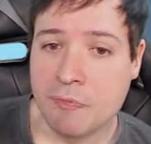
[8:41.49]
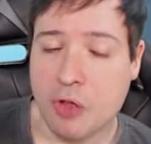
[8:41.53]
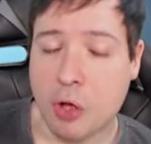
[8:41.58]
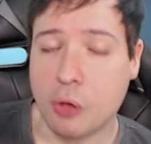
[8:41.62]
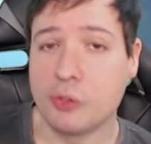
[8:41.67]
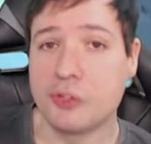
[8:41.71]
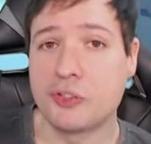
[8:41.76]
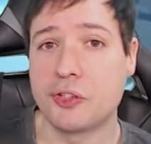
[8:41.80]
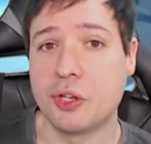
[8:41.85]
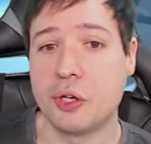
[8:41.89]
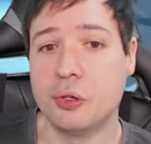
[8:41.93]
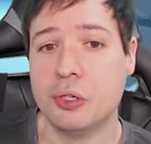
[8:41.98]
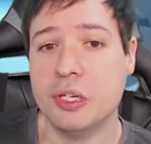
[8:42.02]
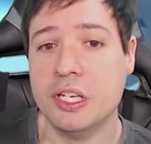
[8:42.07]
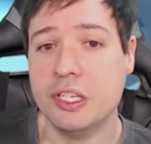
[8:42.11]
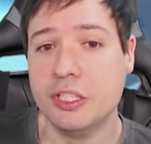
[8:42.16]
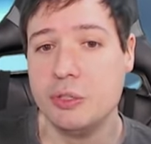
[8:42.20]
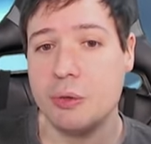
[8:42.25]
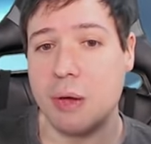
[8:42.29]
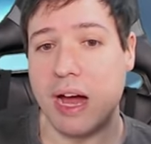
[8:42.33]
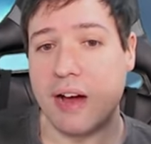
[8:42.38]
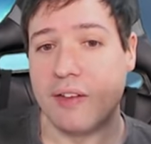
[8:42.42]
Also,
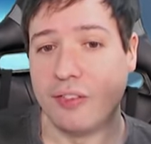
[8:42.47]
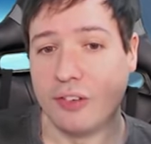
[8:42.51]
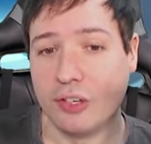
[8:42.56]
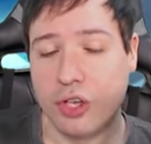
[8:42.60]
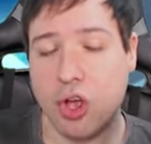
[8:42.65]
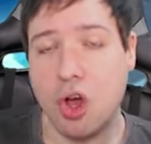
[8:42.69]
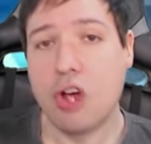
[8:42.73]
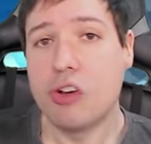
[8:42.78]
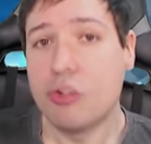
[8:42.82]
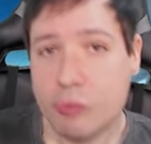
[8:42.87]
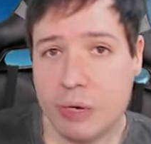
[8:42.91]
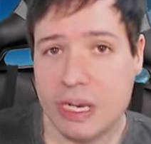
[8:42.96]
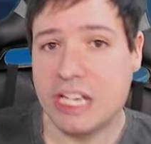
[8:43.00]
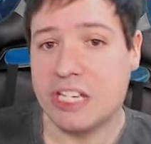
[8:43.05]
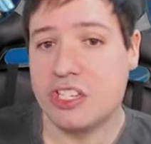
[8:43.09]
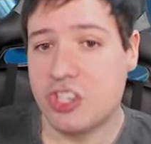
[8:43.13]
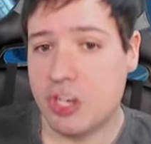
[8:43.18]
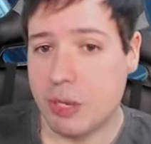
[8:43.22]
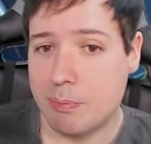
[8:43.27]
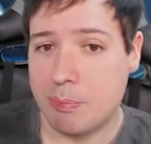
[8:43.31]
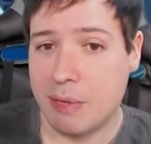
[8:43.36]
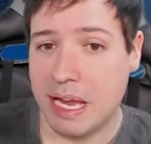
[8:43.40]
you have
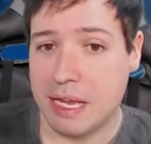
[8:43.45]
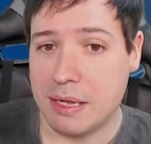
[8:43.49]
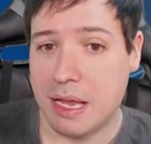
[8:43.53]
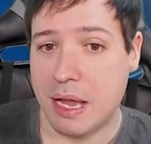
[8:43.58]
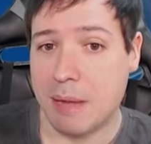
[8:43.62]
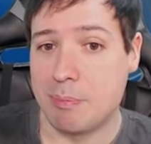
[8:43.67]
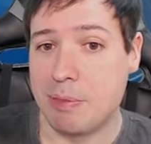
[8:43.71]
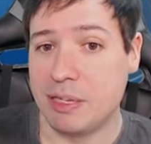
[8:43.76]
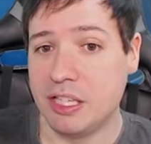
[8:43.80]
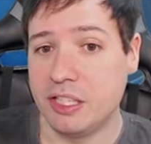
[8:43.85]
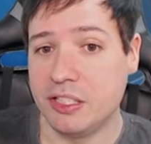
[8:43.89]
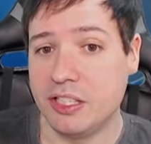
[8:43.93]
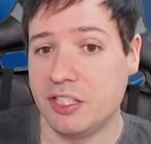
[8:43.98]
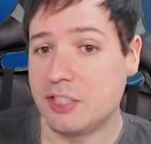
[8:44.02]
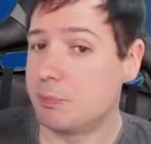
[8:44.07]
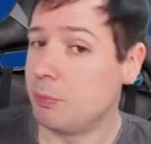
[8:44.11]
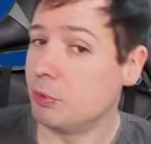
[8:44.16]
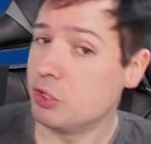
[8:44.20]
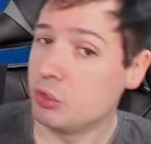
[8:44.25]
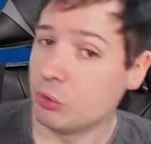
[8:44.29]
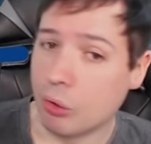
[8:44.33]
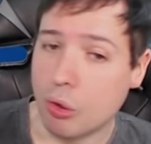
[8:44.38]
long-range ab abilities,
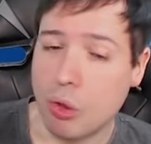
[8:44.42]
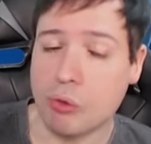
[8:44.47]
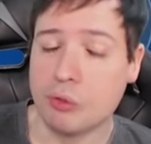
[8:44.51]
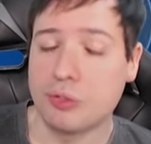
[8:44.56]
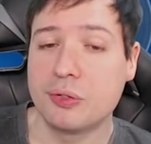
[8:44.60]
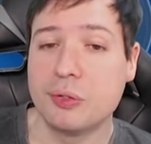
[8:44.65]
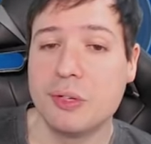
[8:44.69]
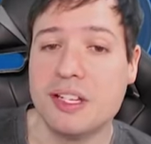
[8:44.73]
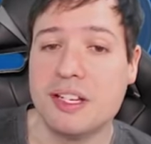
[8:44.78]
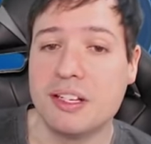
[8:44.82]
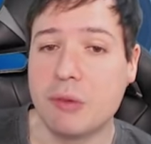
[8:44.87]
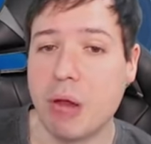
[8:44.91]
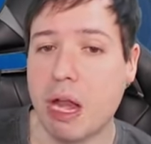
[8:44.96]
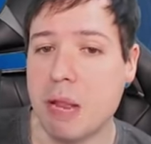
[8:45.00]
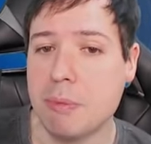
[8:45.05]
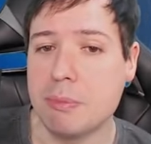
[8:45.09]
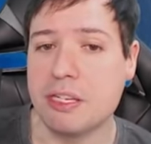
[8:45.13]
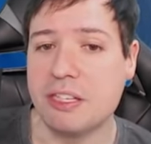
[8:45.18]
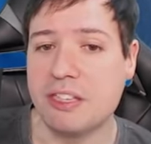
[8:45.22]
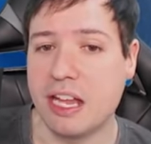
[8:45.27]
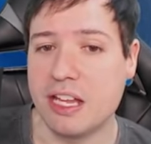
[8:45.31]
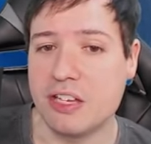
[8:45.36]
but you're also
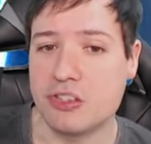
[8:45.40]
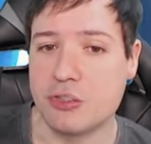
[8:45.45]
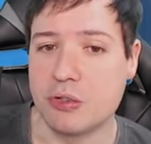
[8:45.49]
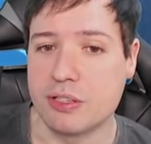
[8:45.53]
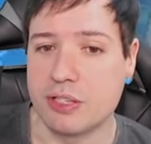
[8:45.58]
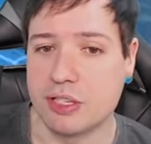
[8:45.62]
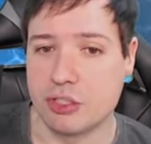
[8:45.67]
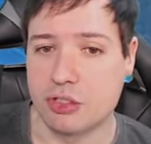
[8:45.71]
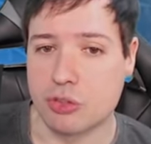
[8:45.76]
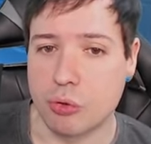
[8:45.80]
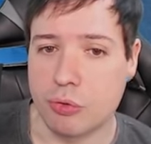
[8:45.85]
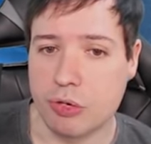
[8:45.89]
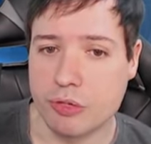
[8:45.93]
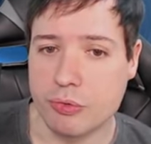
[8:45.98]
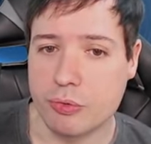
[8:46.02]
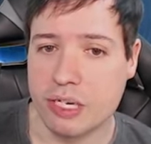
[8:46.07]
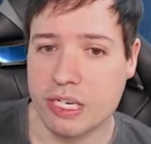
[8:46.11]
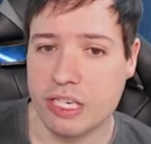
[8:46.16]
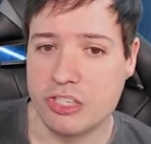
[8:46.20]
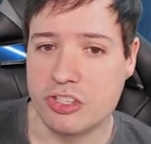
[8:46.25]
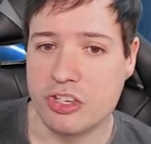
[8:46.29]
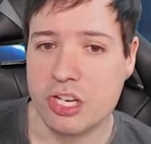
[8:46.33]
incredibly dangerous at short
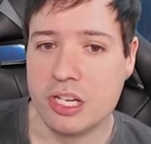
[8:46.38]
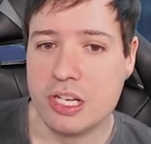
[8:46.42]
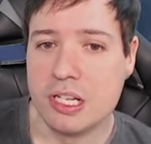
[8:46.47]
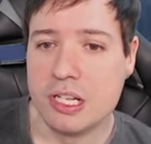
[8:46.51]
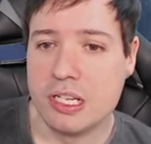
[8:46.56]
range.